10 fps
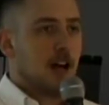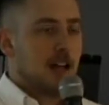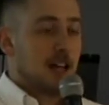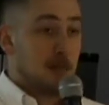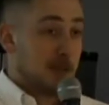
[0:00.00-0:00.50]

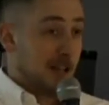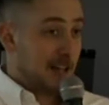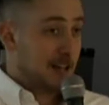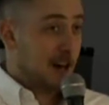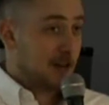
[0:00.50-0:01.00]
I can't
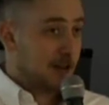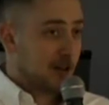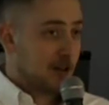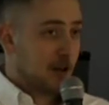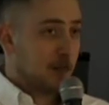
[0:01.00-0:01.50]
play
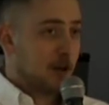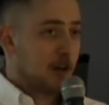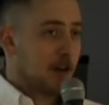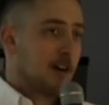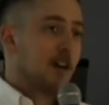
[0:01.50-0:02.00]
doctor up
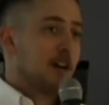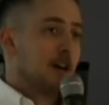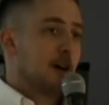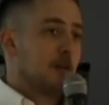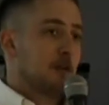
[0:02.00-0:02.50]
here
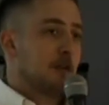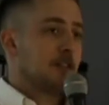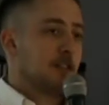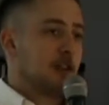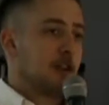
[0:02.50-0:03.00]
um, as
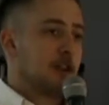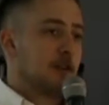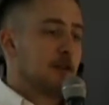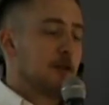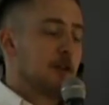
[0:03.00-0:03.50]
much as I'd
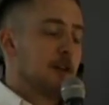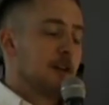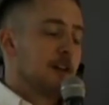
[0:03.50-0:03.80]
like to.